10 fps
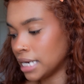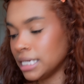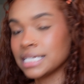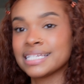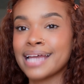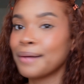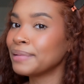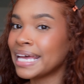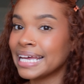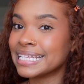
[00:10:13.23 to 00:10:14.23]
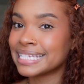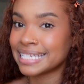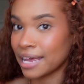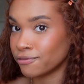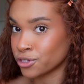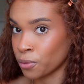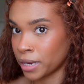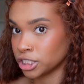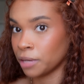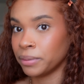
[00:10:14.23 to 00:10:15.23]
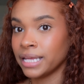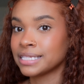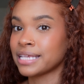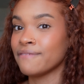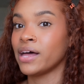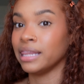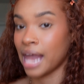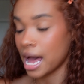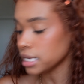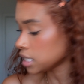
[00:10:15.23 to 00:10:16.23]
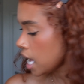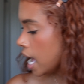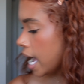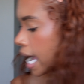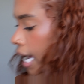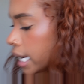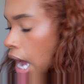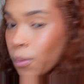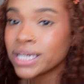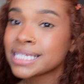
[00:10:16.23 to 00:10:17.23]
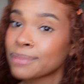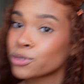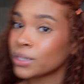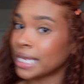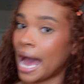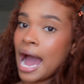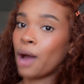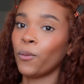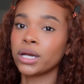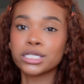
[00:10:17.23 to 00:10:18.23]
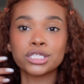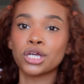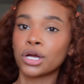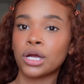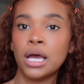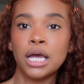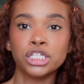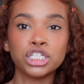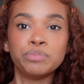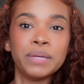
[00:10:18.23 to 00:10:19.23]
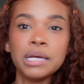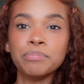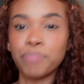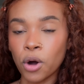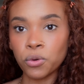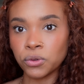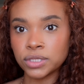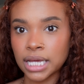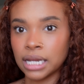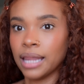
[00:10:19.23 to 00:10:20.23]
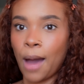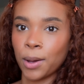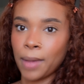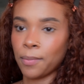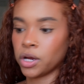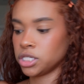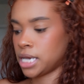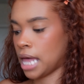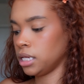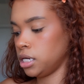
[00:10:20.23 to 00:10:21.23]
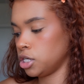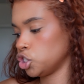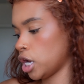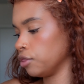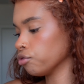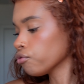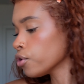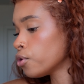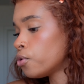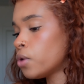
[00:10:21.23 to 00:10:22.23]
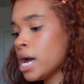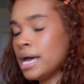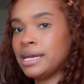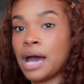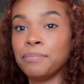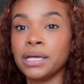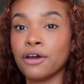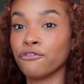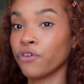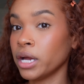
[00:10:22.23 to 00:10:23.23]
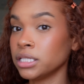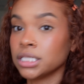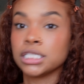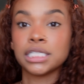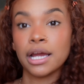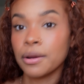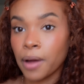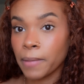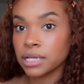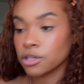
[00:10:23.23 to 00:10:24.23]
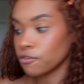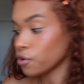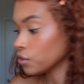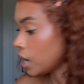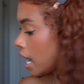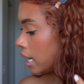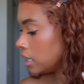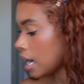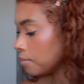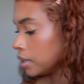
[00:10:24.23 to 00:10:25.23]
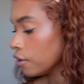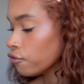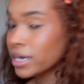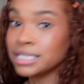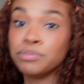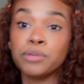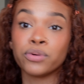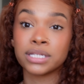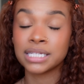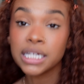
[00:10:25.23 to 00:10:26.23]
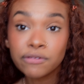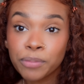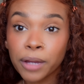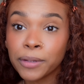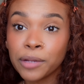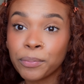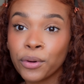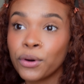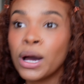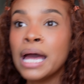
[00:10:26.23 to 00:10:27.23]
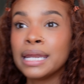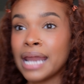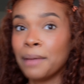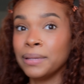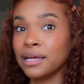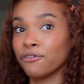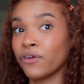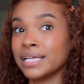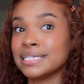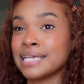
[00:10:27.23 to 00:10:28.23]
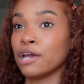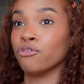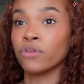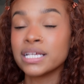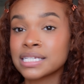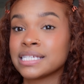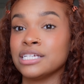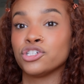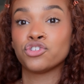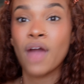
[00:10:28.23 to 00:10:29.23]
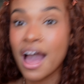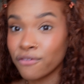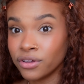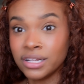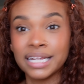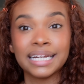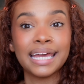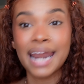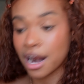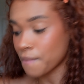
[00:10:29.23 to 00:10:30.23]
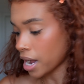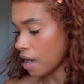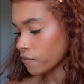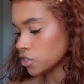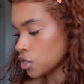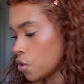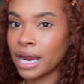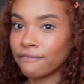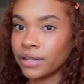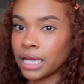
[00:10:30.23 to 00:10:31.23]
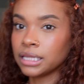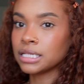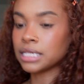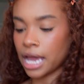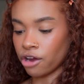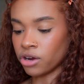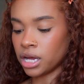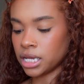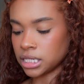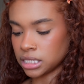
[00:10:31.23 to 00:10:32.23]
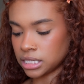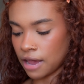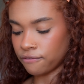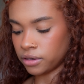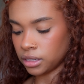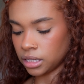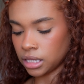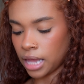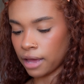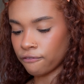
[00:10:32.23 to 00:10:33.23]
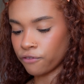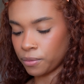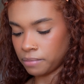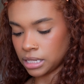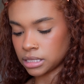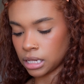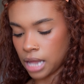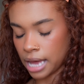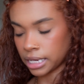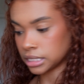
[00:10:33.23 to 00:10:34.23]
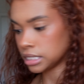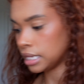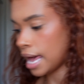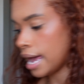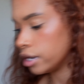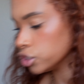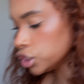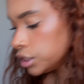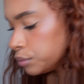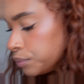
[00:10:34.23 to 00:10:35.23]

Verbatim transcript: I need to stop playing it safe so much. I play it safe a lot and I want to stop doing that. I want to start just being bold and allowing my personality to shine through, not being afraid to share about myself online, not being afraid to be perceived by people, not being afraid to take risks and travel and get out of my comfort zone. I feel like this era is definitely like for me to lock into that energy.